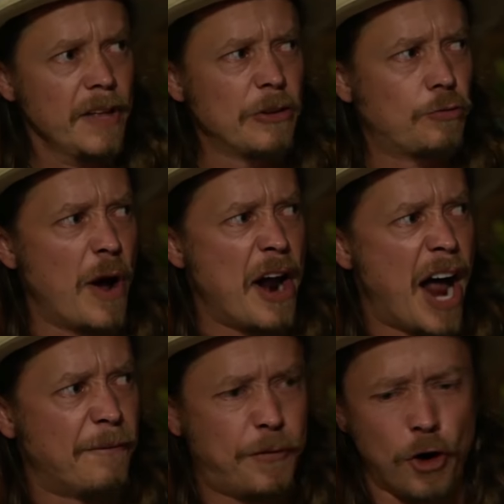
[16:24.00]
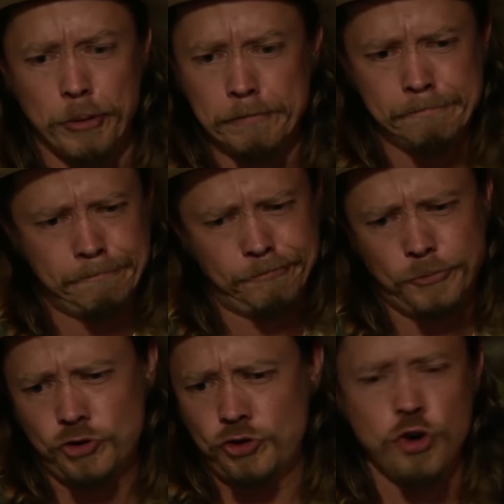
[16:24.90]
This went on for
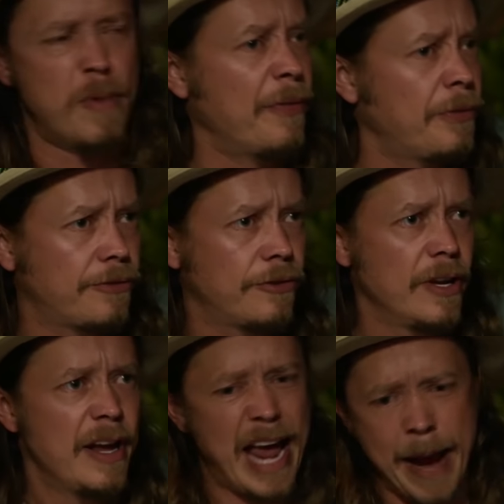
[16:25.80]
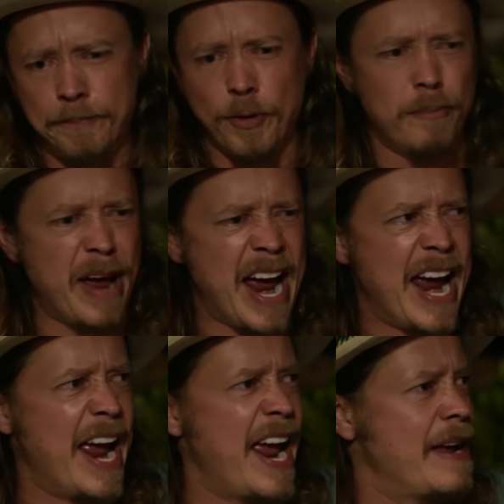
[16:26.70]
2 months, April,
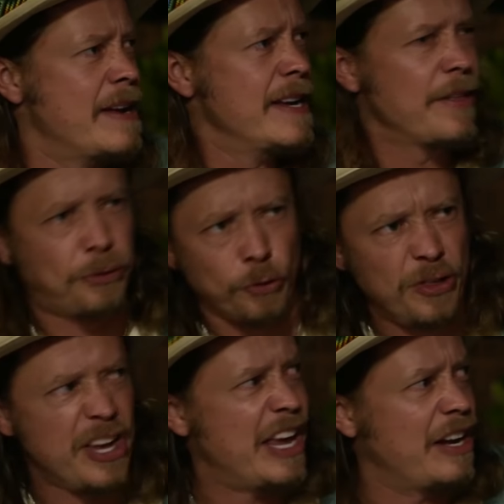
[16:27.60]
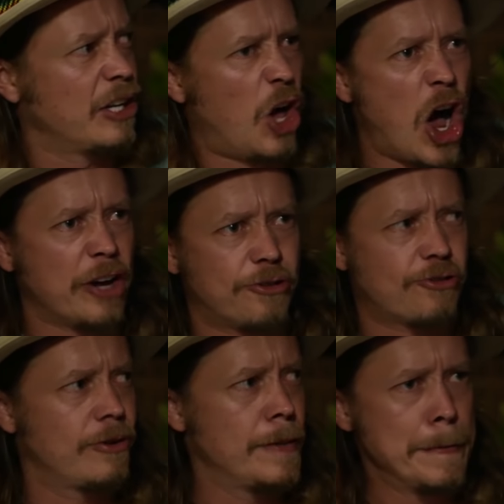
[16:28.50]
May, through the Eden launch
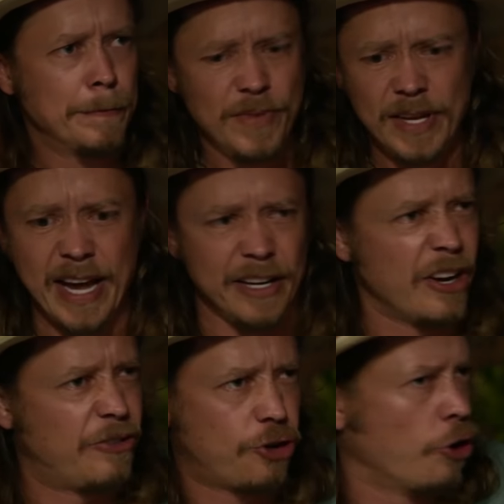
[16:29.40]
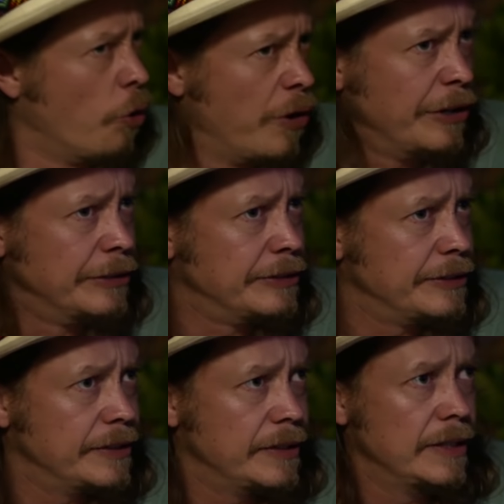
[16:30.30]
into June.
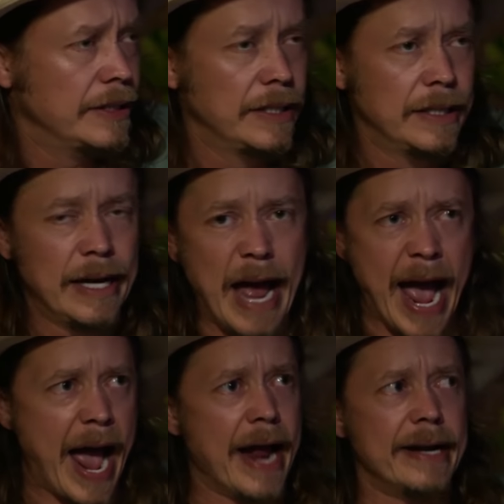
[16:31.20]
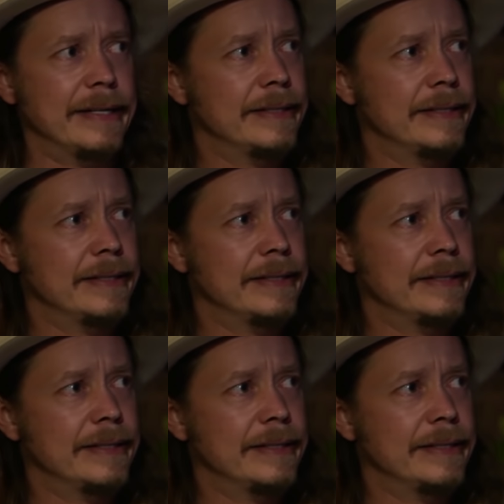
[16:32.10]
And